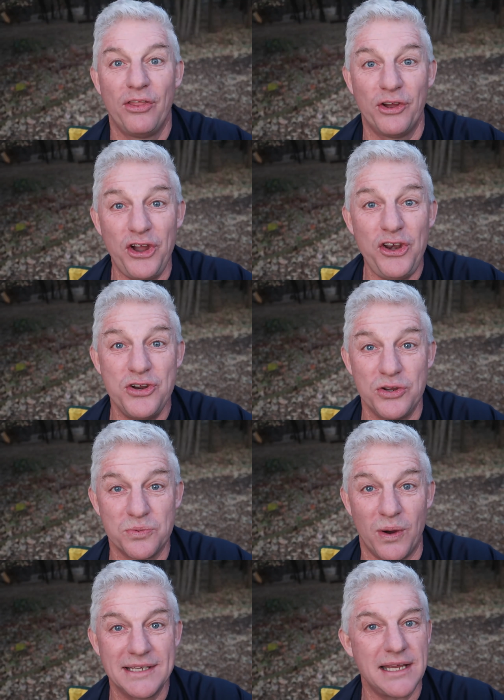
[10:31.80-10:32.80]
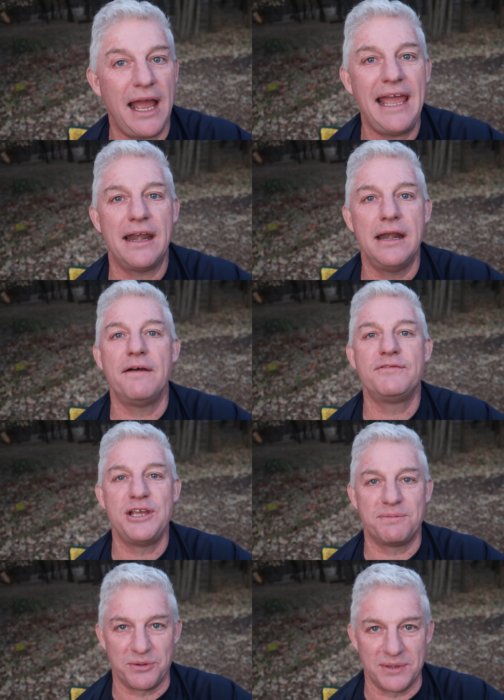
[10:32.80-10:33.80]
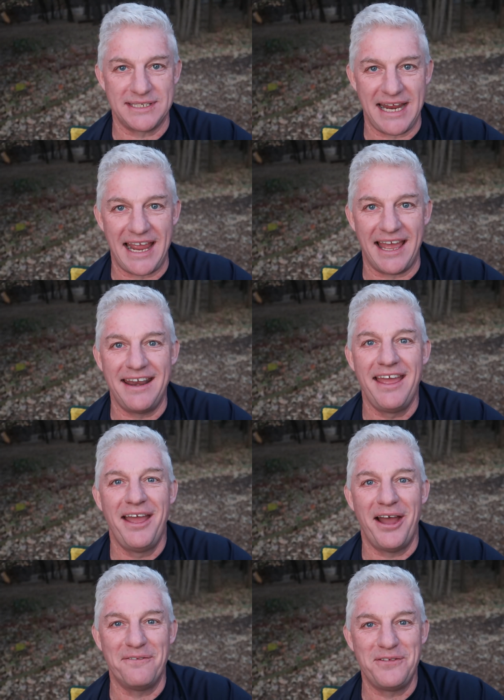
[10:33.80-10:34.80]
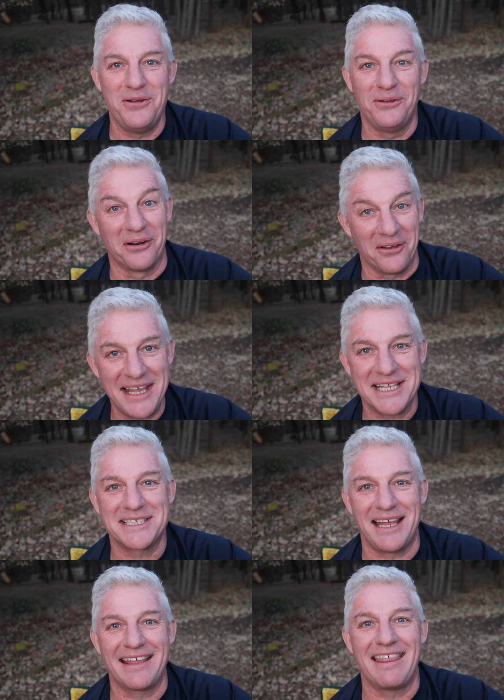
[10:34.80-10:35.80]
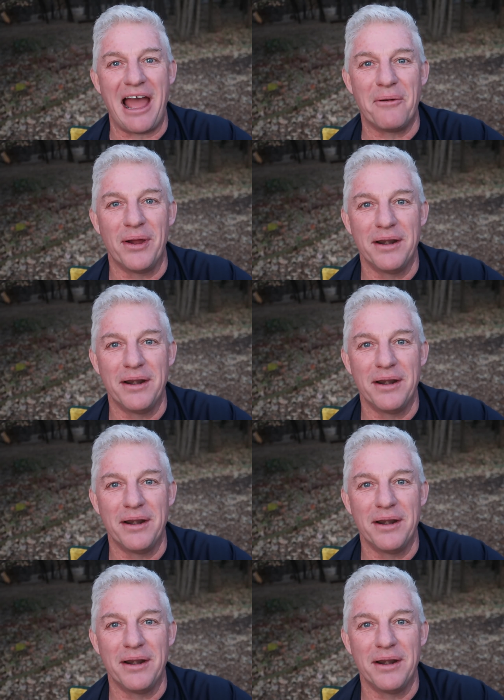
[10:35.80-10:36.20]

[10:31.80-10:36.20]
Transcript: The good news was I had enough chips to withstand a few little hits like that